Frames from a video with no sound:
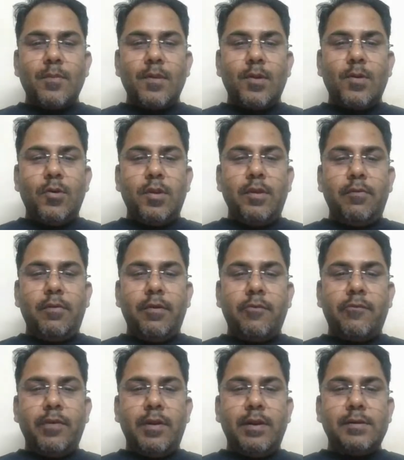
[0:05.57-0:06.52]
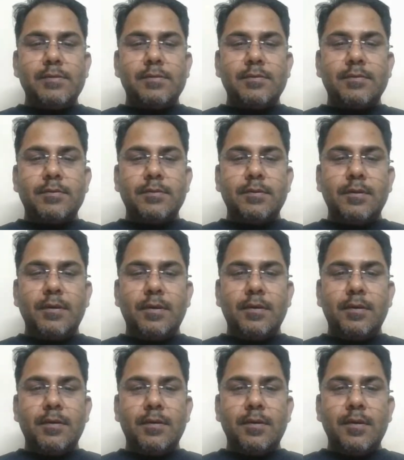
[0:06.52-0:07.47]
Good evening, friends.
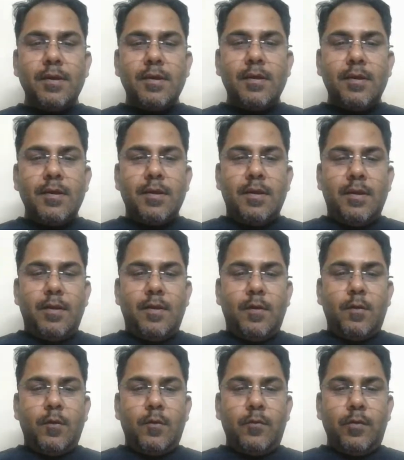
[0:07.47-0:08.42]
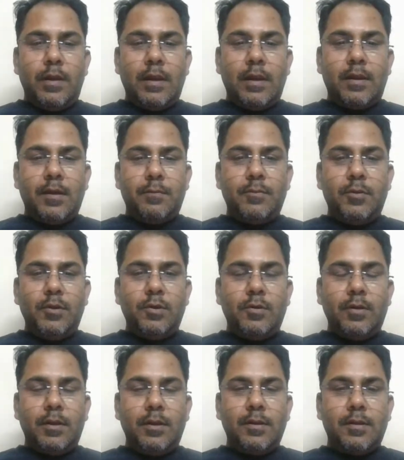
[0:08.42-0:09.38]
Welcome
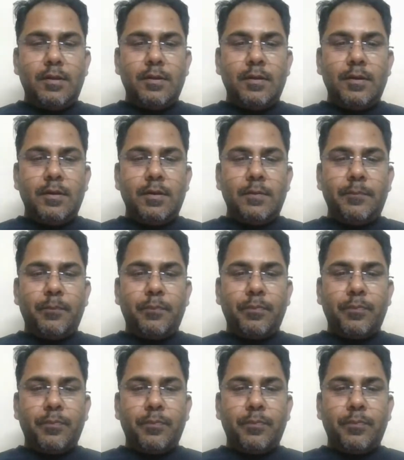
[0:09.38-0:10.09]
you on the